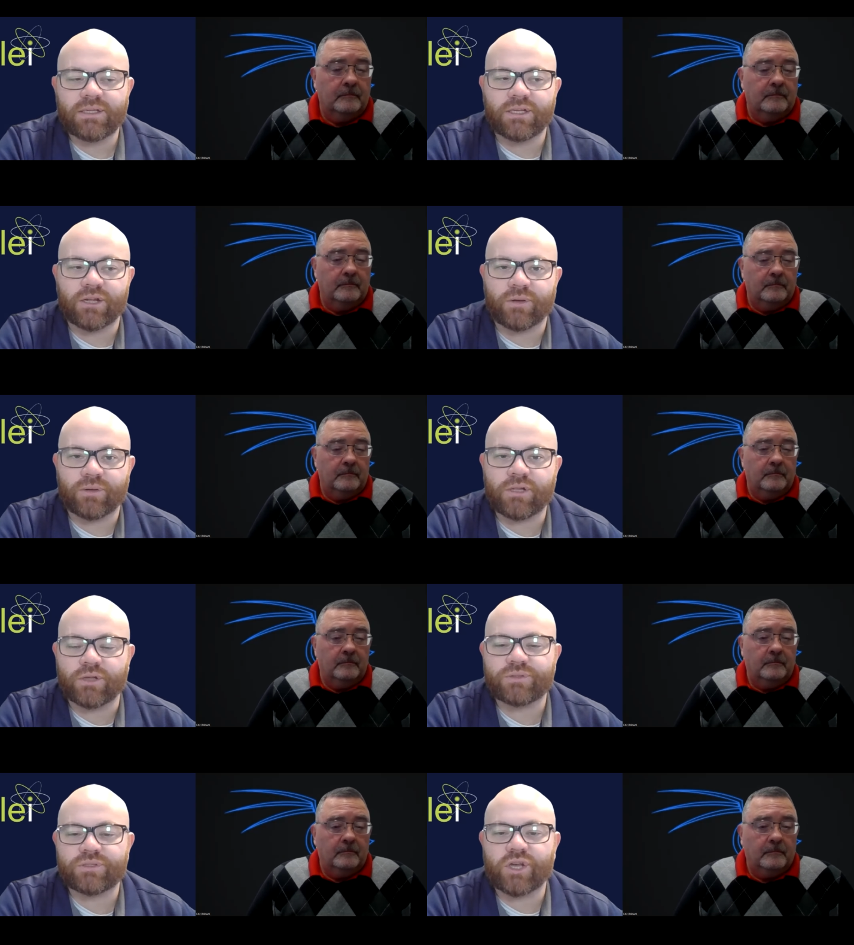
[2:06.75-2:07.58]
Speaker 1: you know,
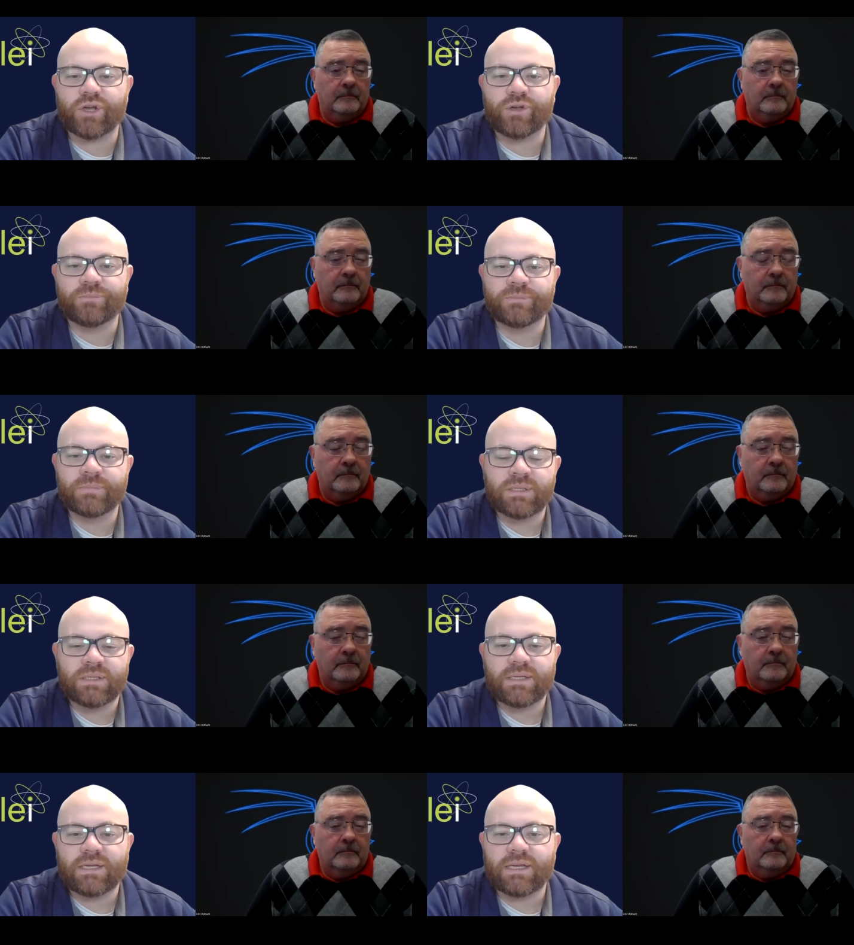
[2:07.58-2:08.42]
close to home
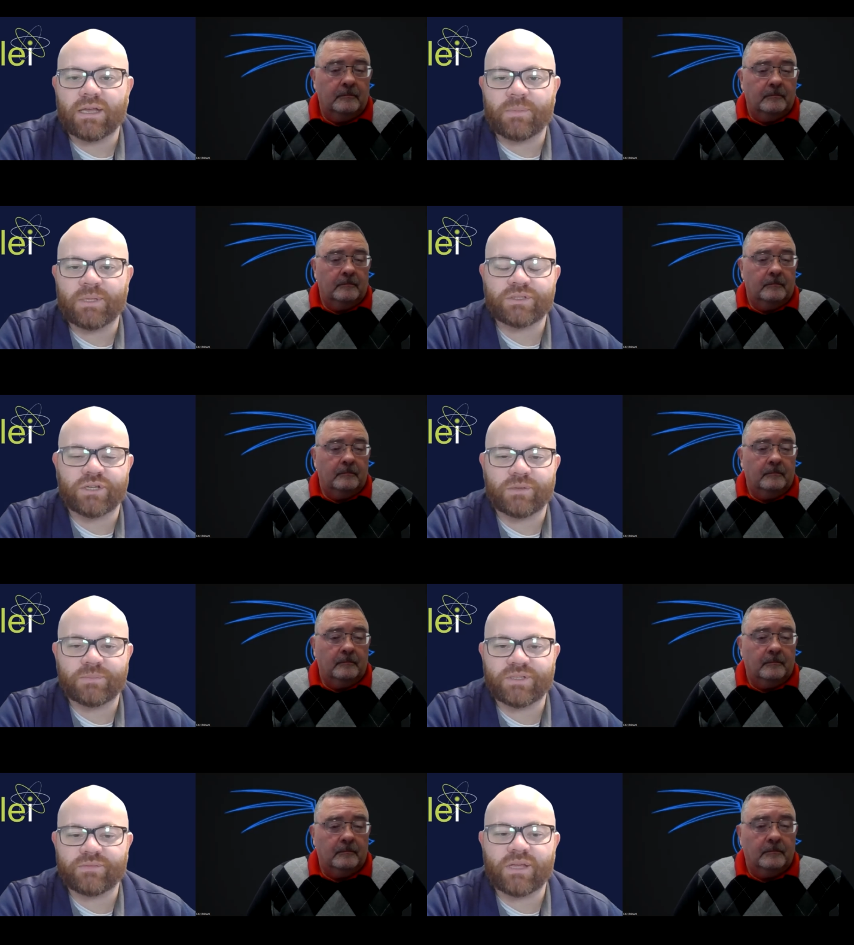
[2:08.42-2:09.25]
um, in
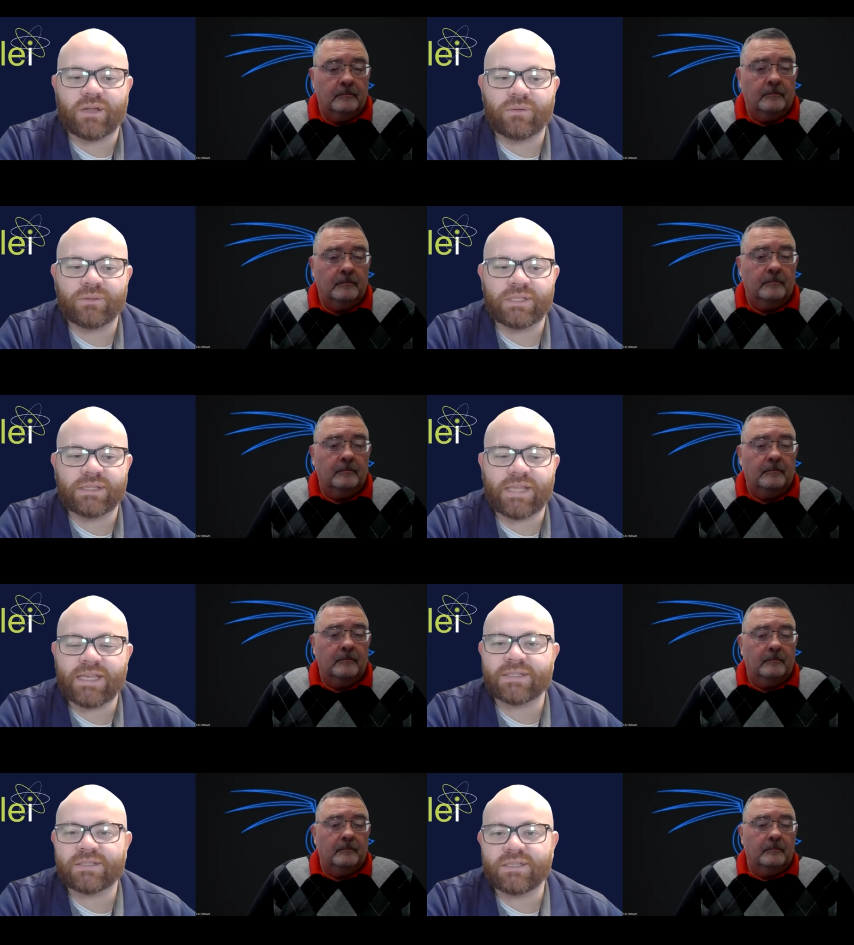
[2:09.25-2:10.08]
terms of not only
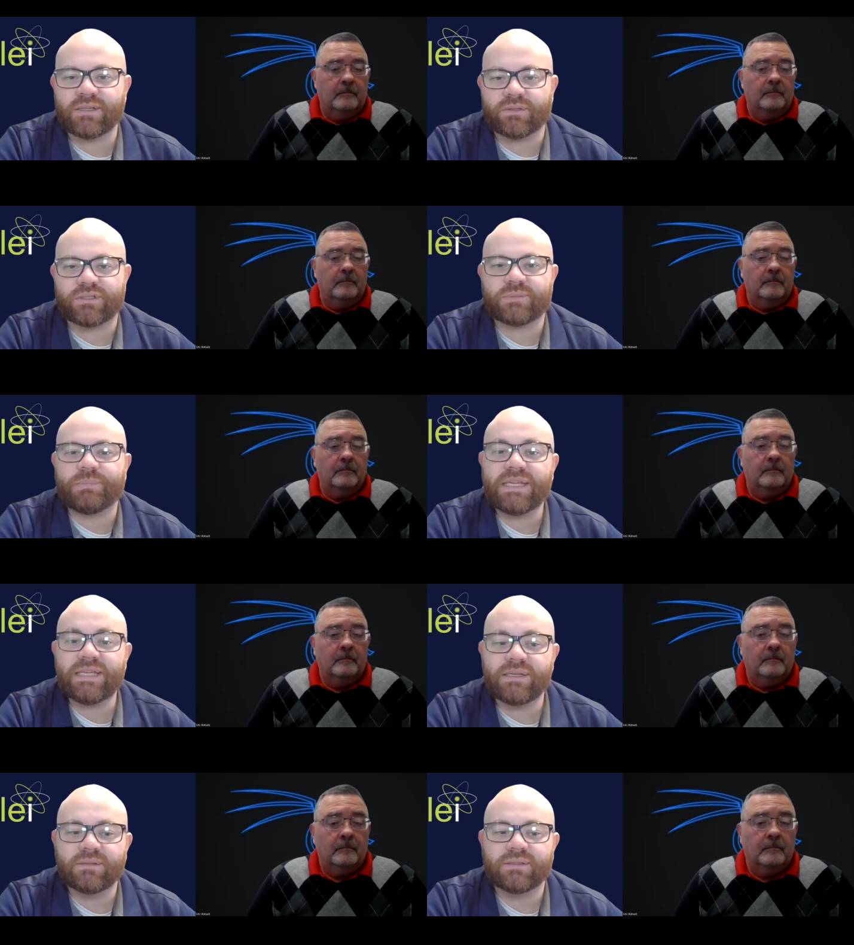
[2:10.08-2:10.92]
latency or
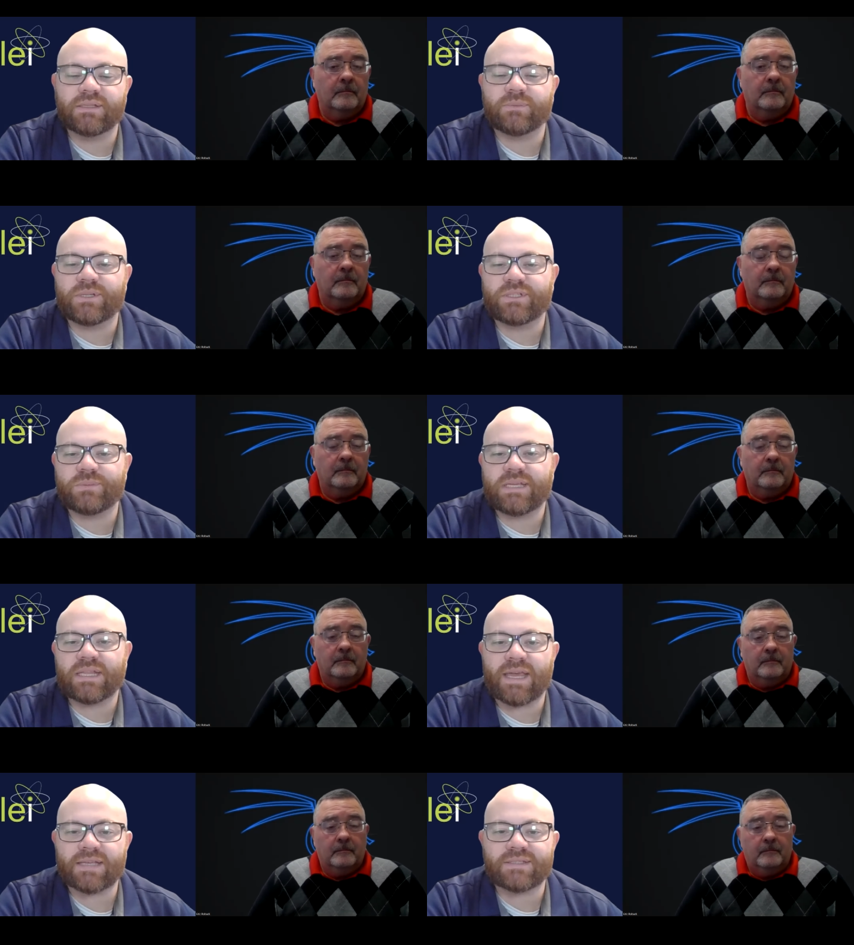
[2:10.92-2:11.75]
speed in which we
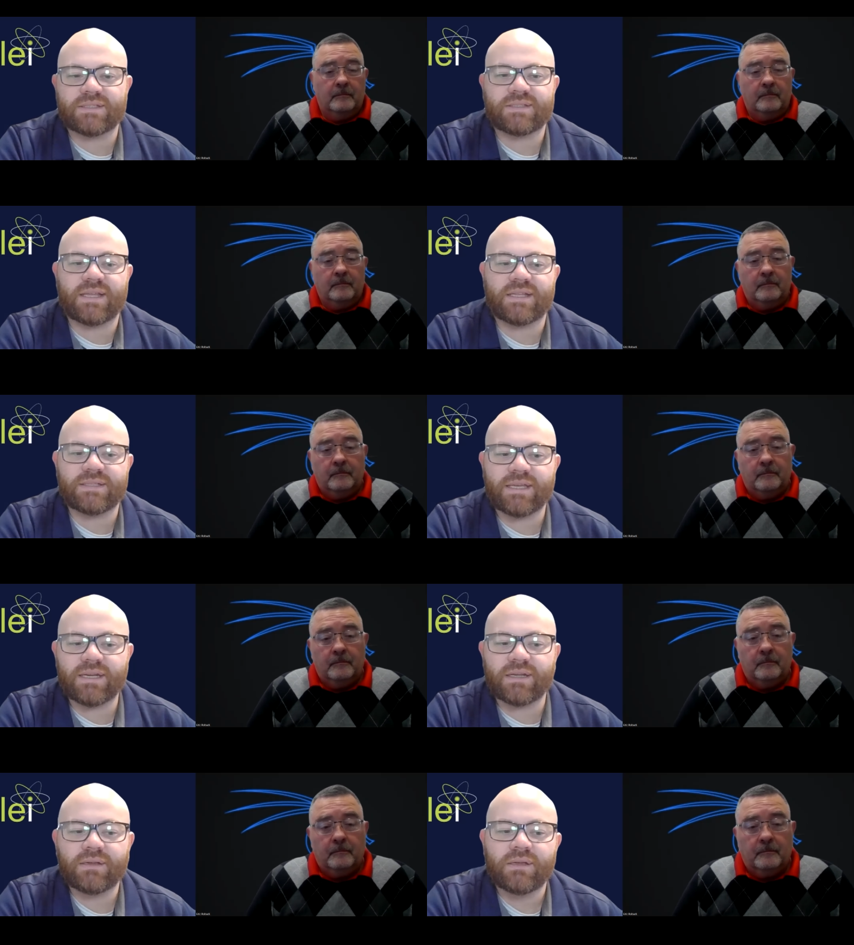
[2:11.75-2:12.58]
can access that
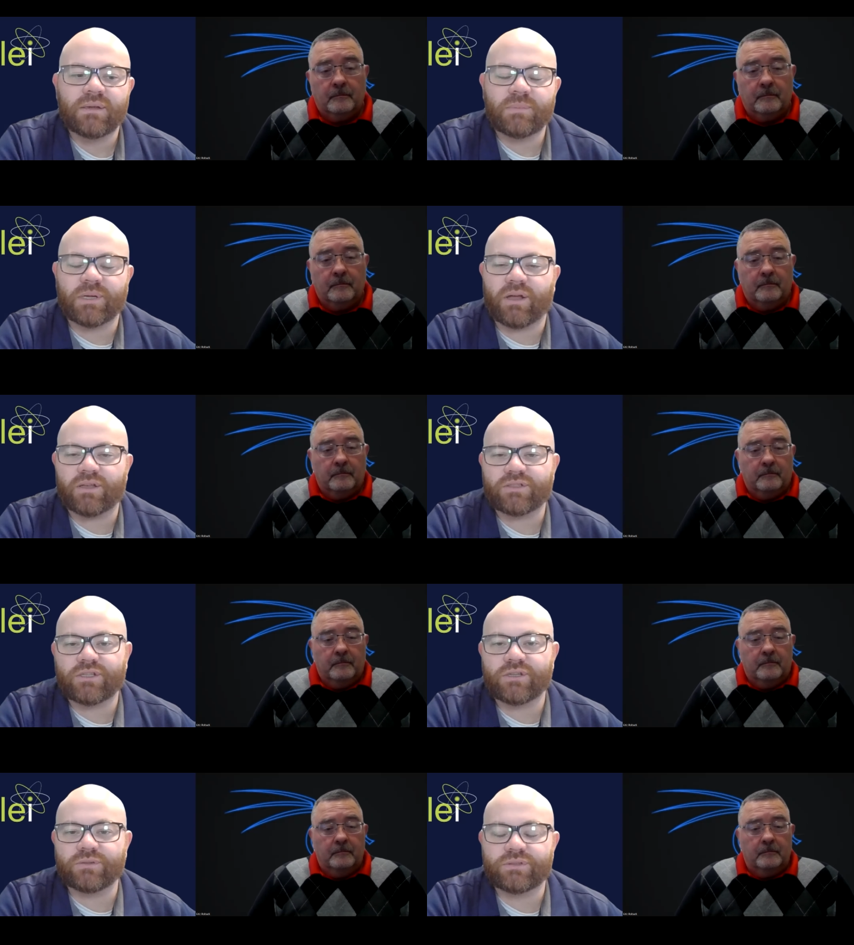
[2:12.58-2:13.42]
data, but
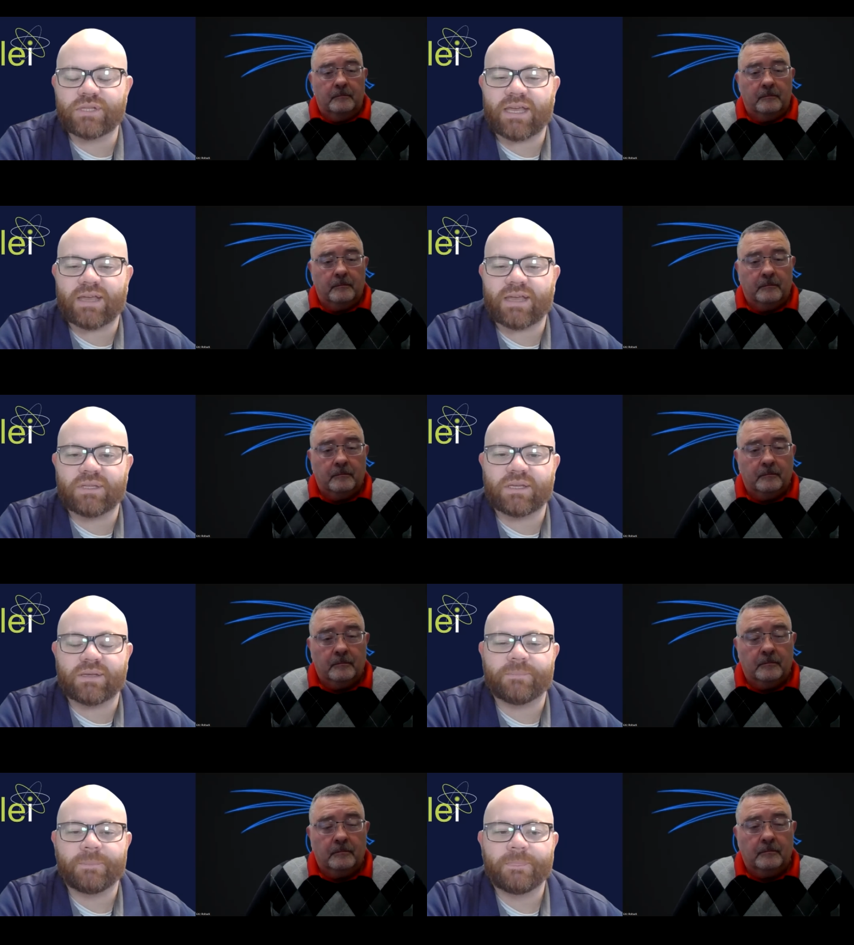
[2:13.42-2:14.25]
also to have
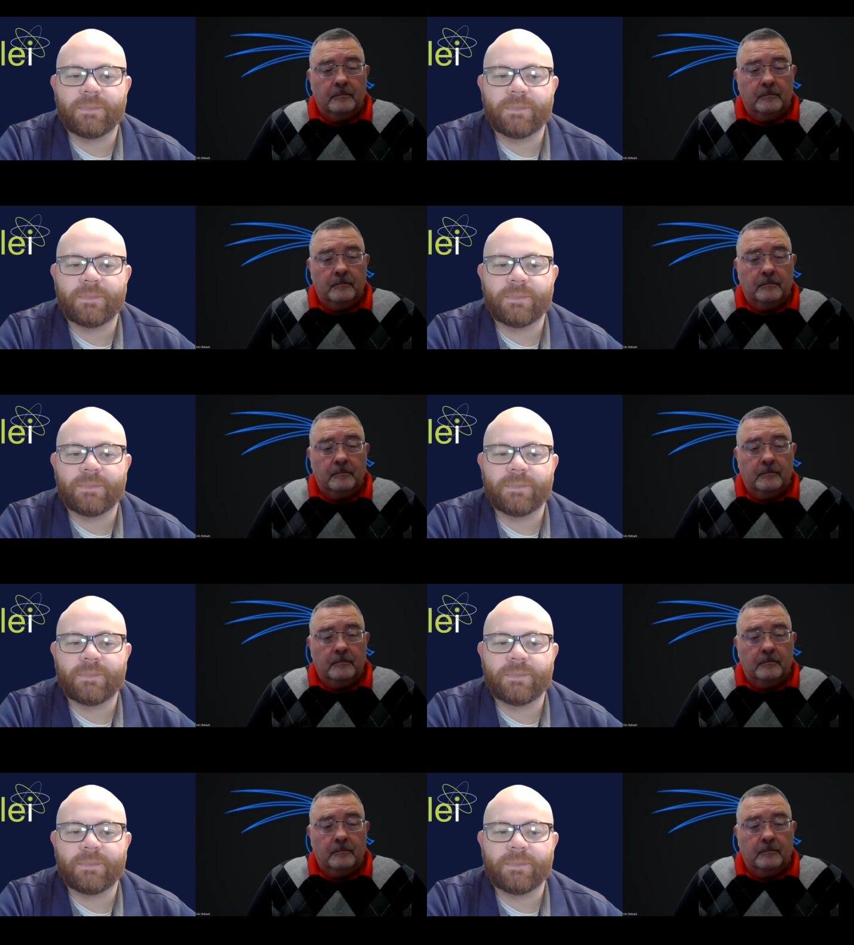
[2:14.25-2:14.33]
the